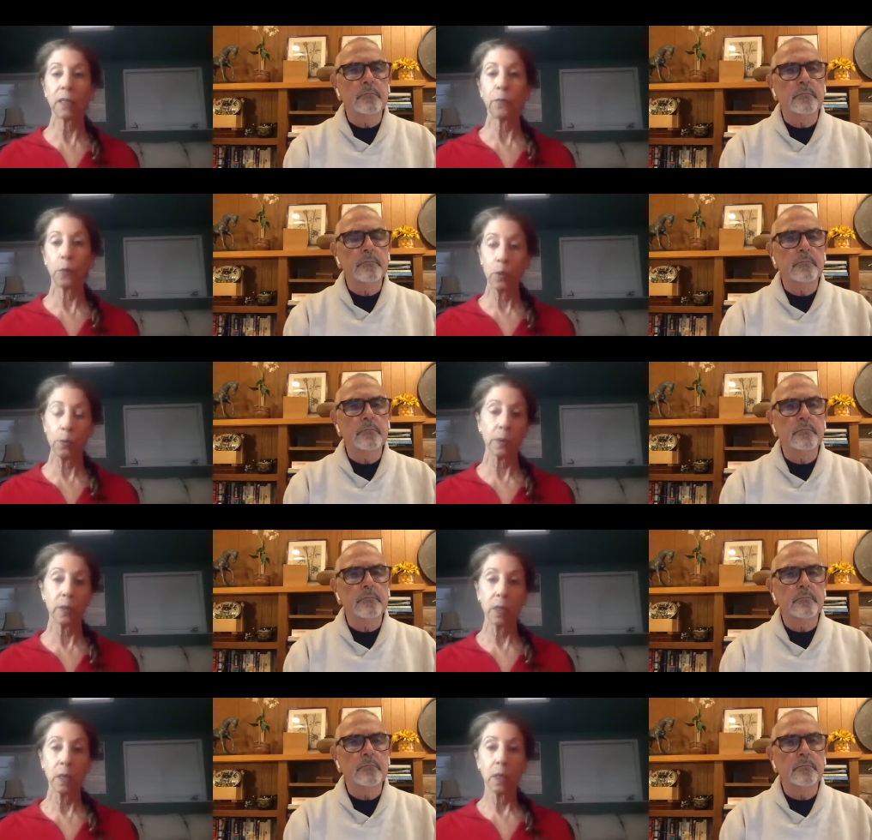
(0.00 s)

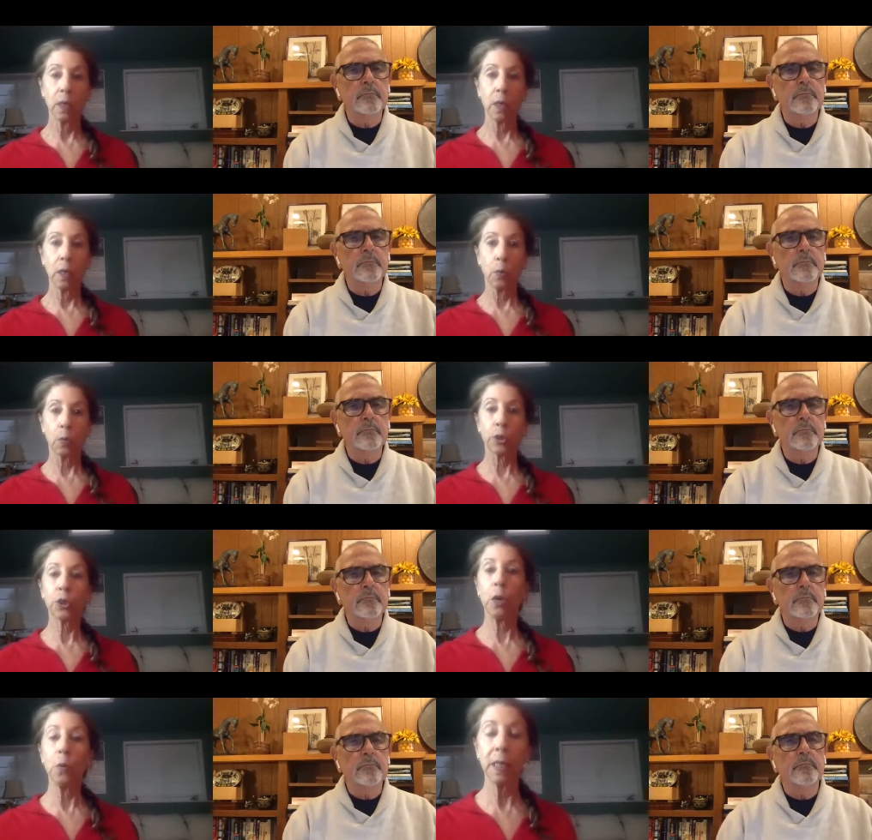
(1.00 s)
Speaker 1: forward were
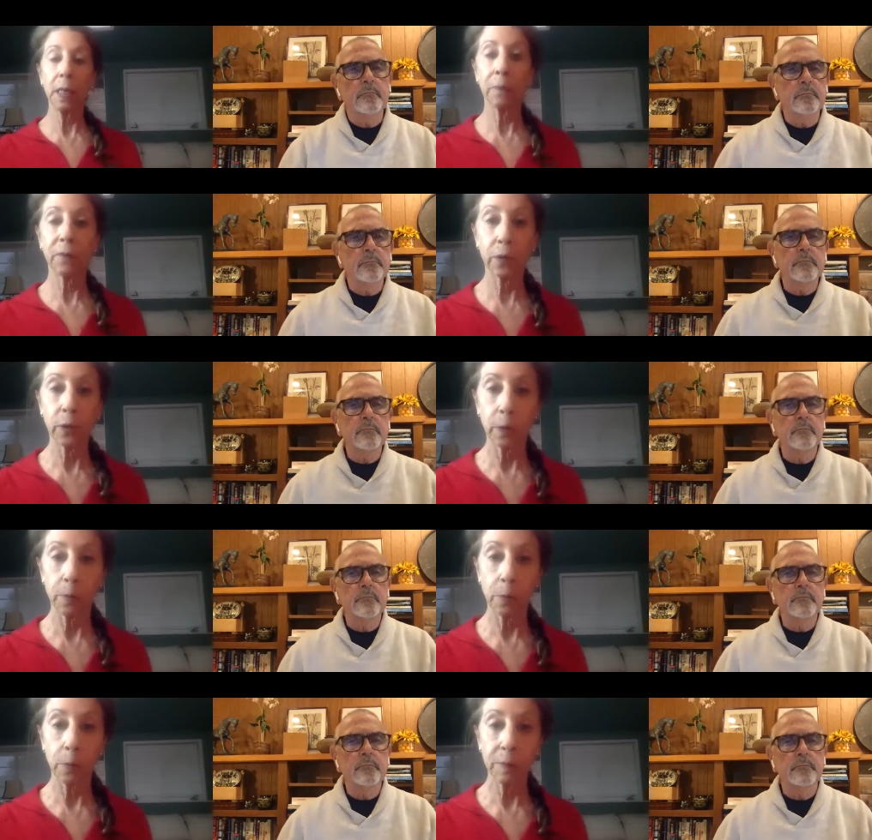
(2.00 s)
showing up for their
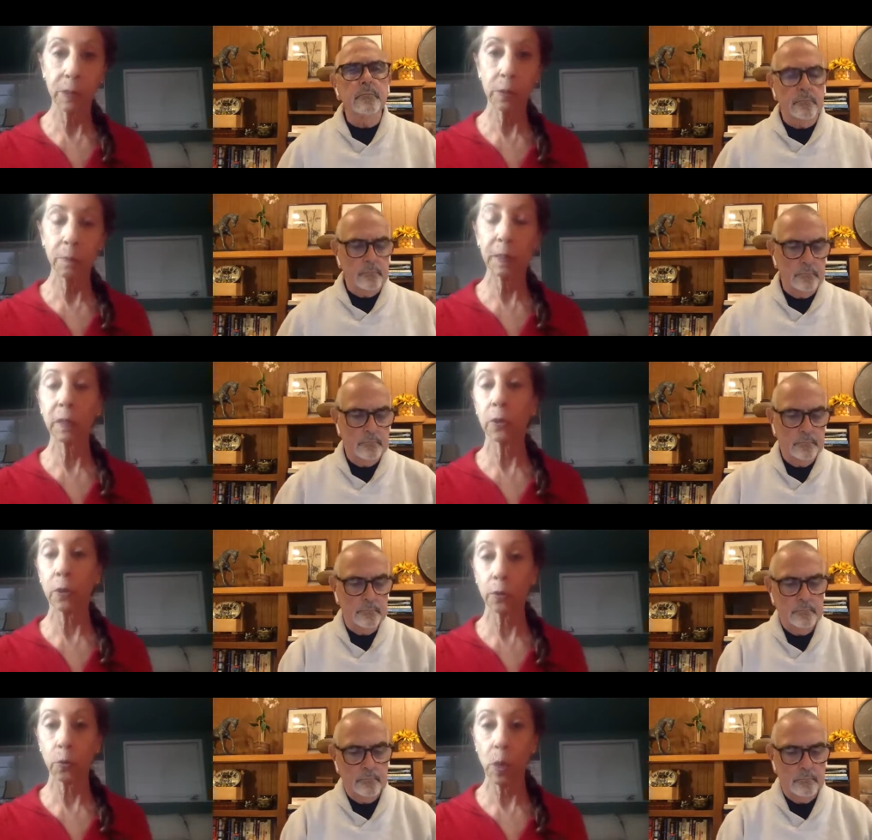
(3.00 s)
appointments and being
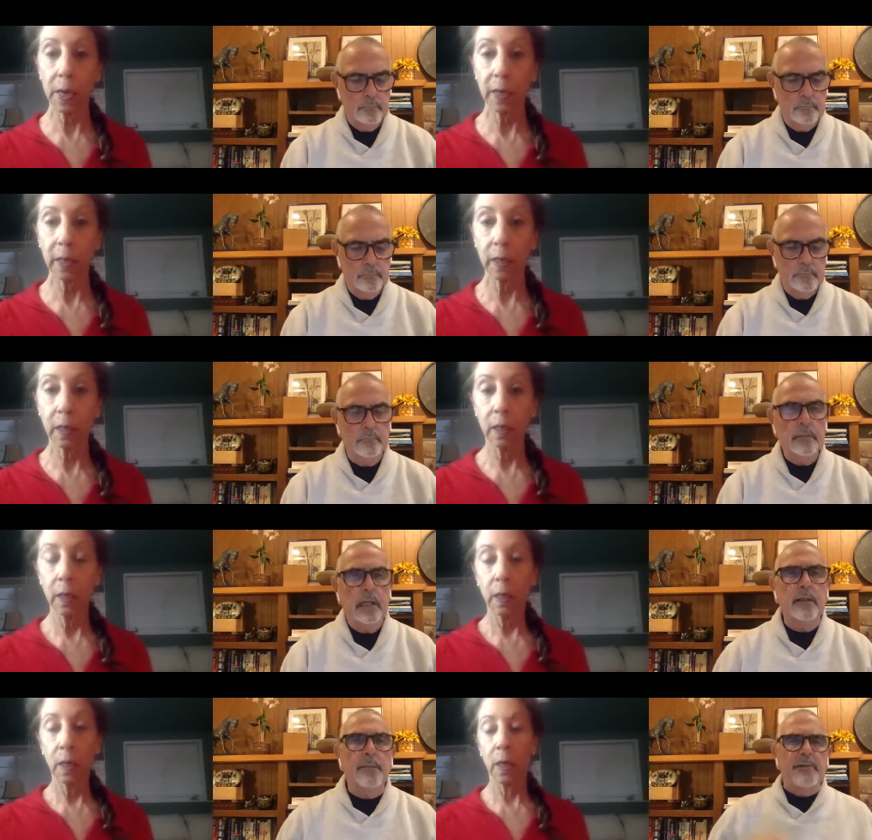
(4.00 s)
turned away.
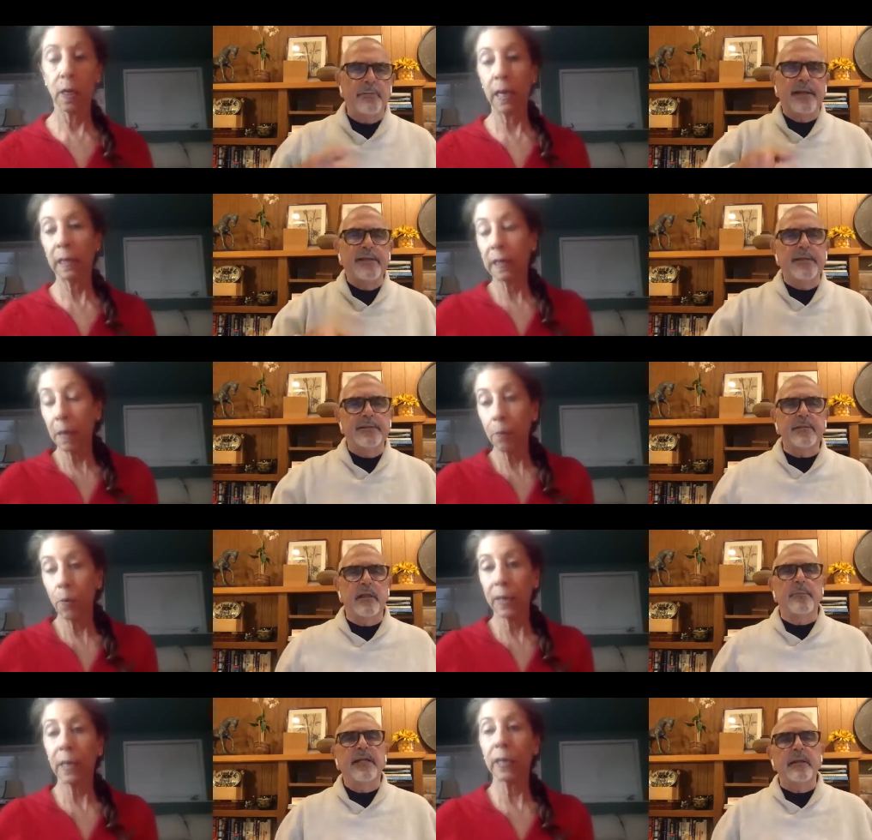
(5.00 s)
Let me read this.
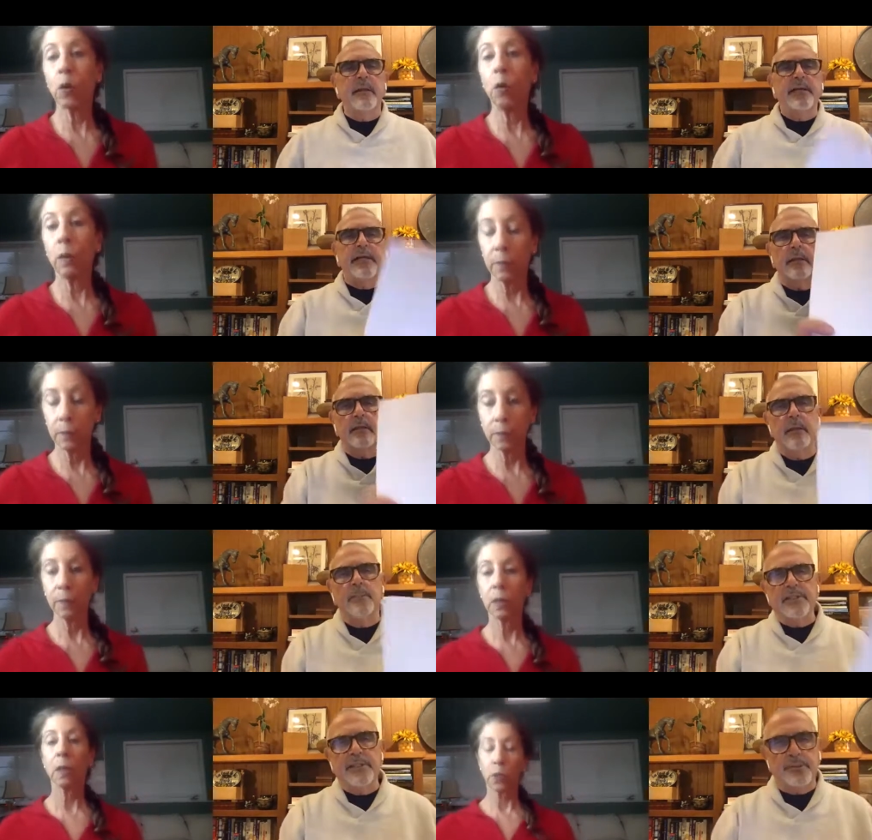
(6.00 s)
Let me, let
Speaker 2: me, let
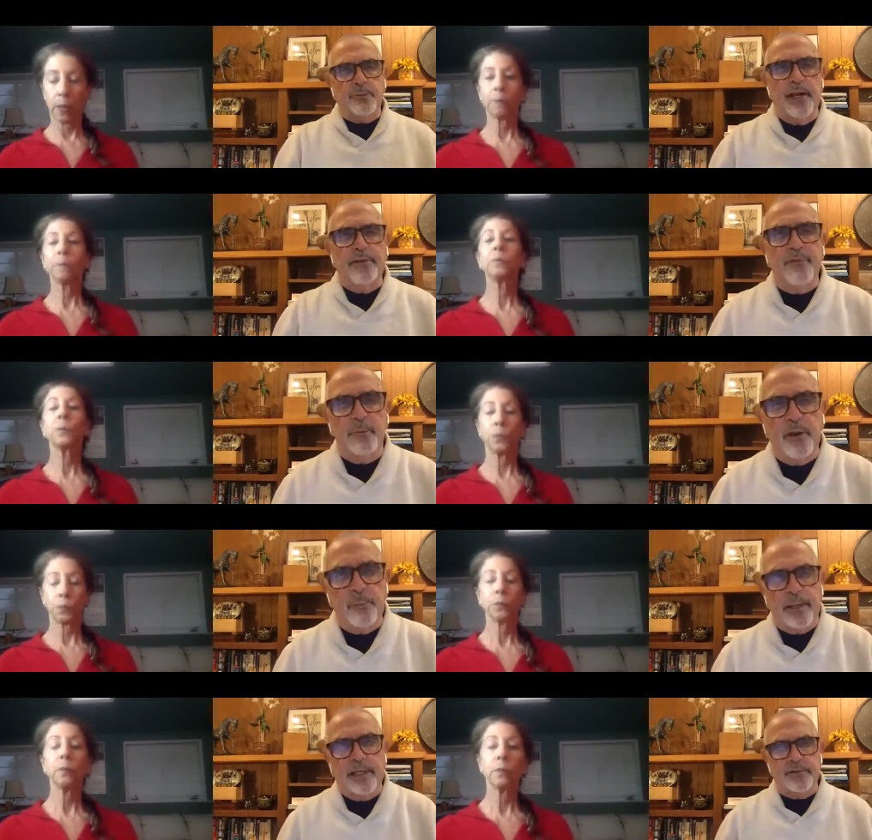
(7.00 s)
me just read from your
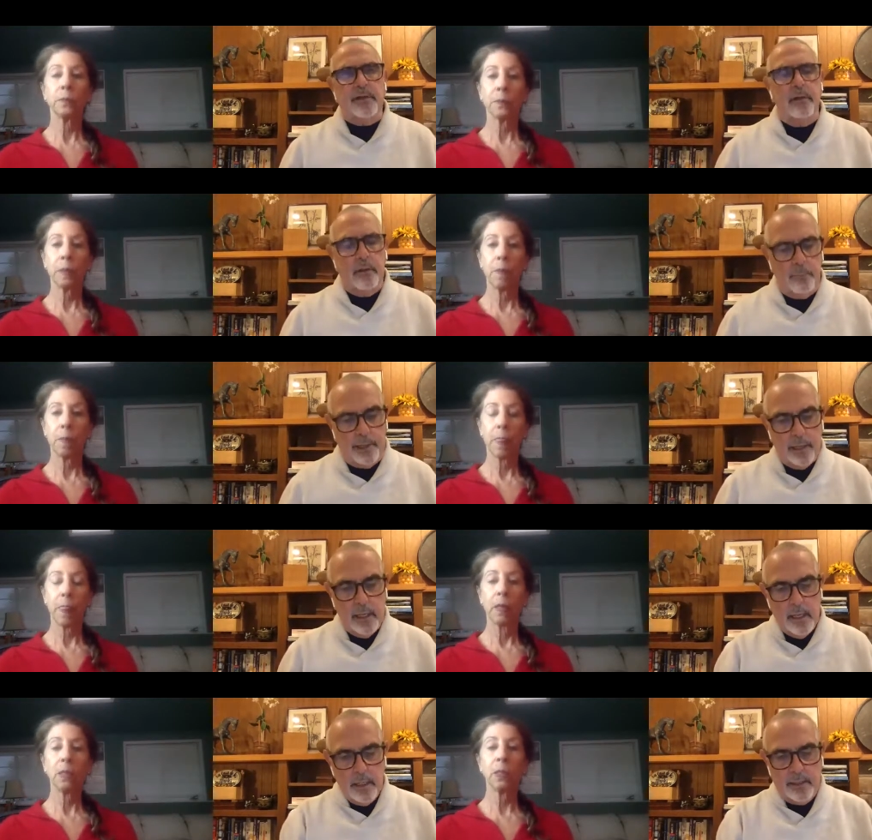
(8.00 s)
piece a little bit.
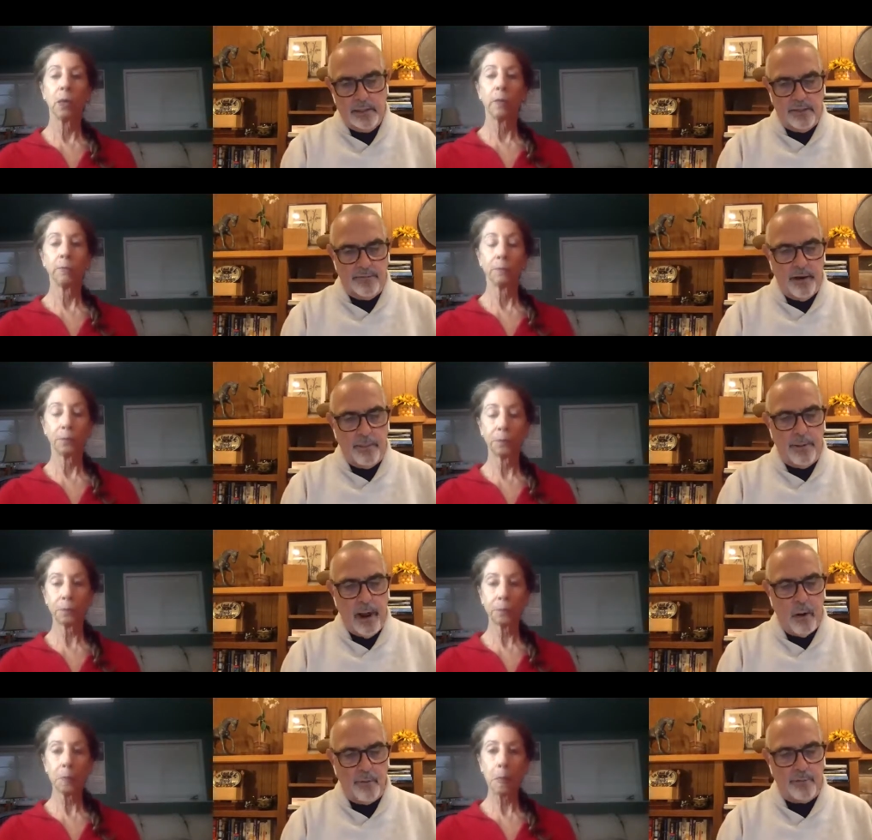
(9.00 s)
Sure. It's very
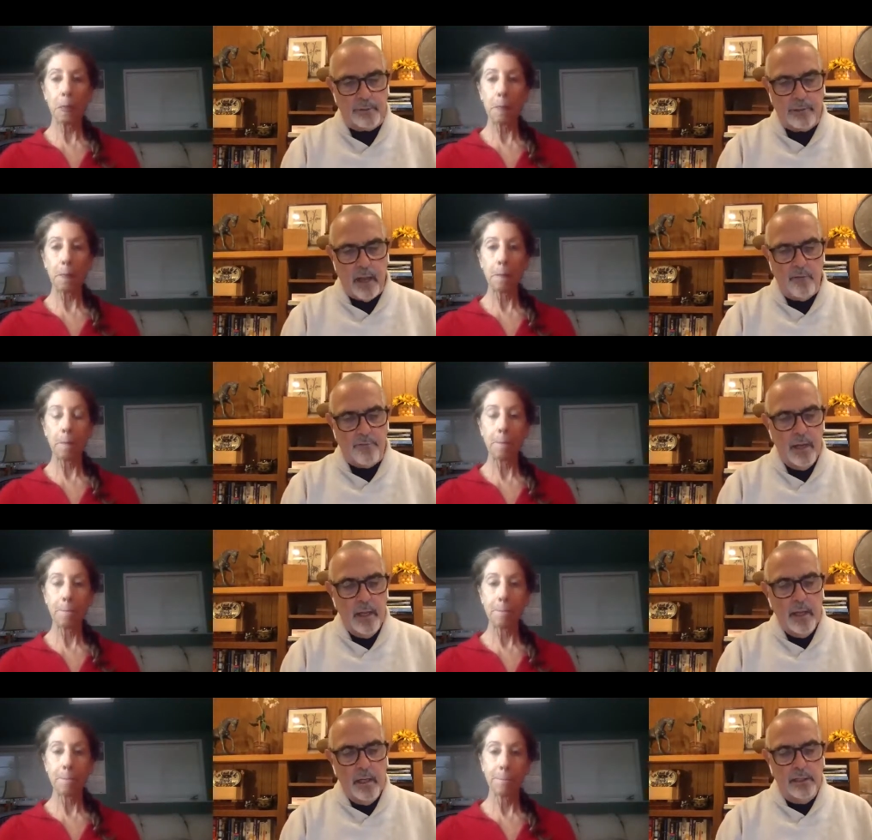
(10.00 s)
powerful stuff.
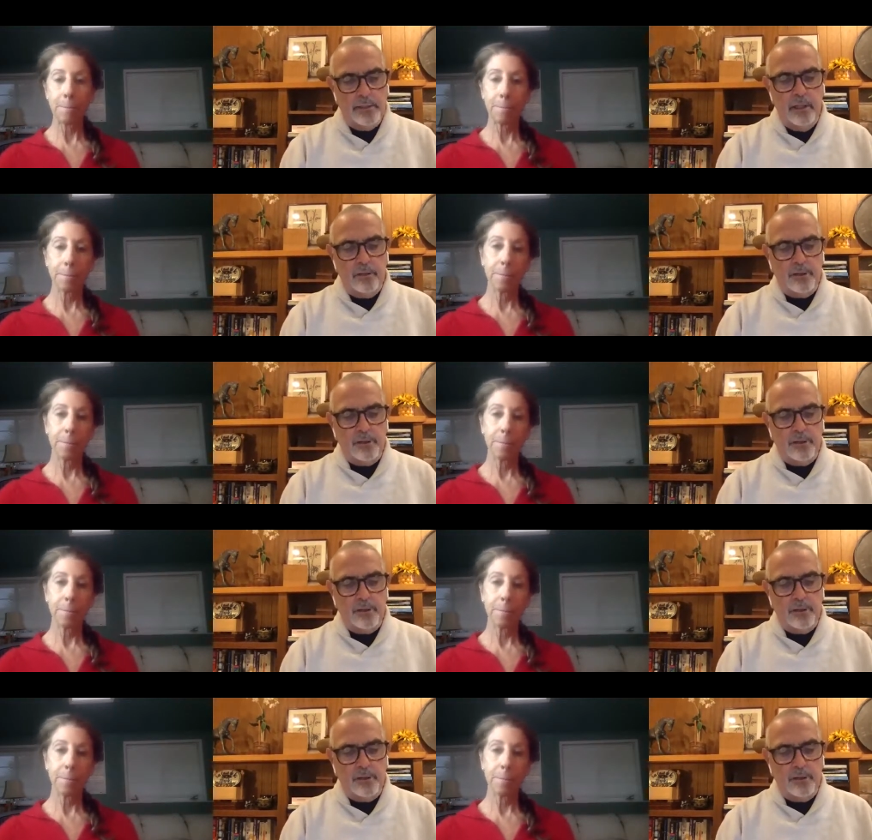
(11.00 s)
Until